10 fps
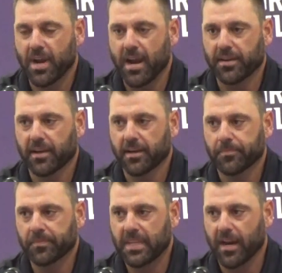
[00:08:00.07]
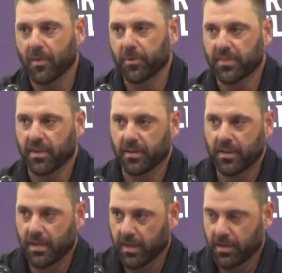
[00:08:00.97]
trying to get up with
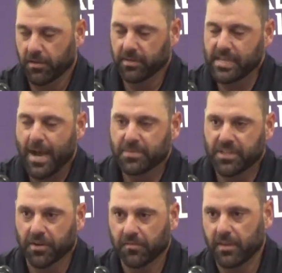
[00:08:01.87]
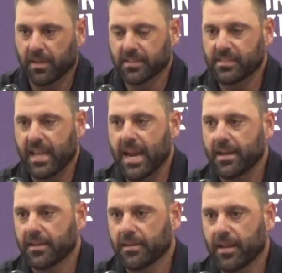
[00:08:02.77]
the top tier in the
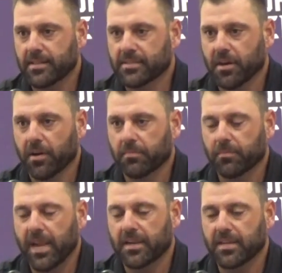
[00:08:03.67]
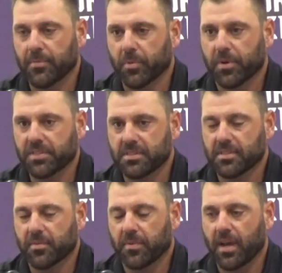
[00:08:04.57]
state and start making deeper pushes in
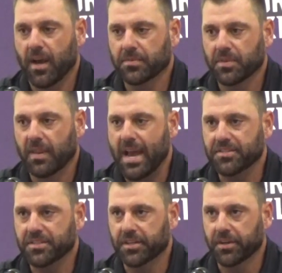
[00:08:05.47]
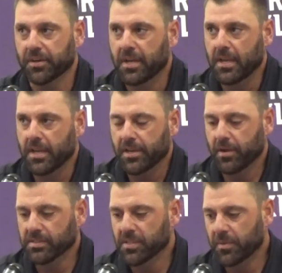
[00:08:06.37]
the playoffs. So last year,
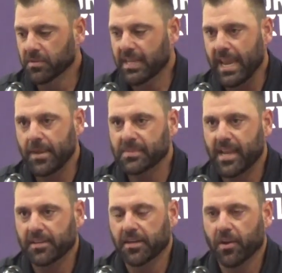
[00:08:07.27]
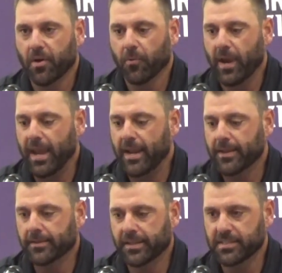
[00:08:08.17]
you know, in some of those games that didn't go our
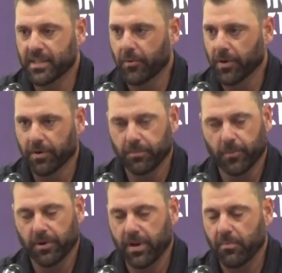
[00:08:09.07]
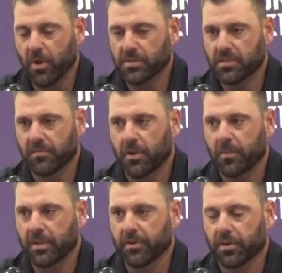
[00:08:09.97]
way, like you said, we were in most of
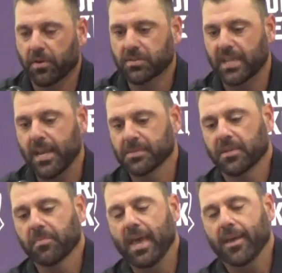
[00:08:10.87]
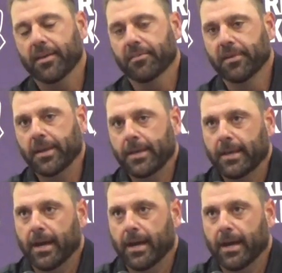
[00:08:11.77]
them, and they're close games and competitive.